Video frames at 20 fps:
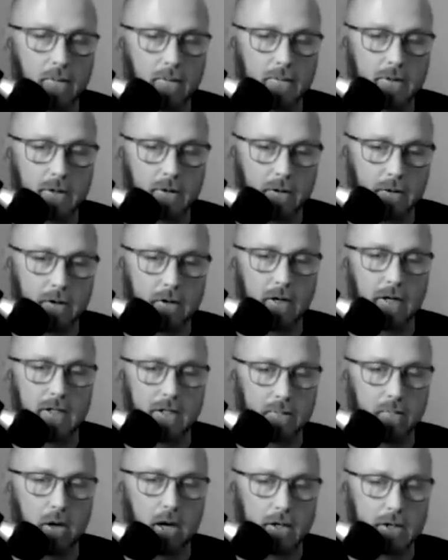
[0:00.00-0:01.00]
So
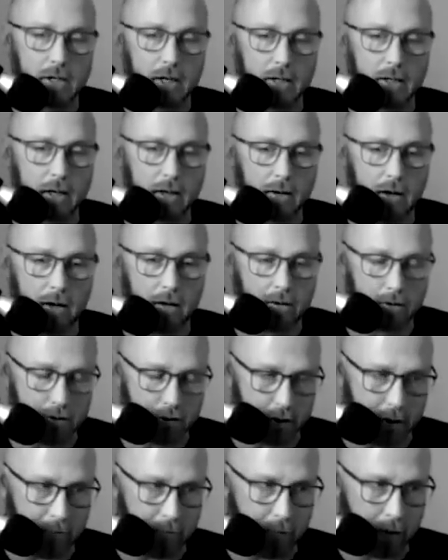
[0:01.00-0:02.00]
utilizing blockchain technology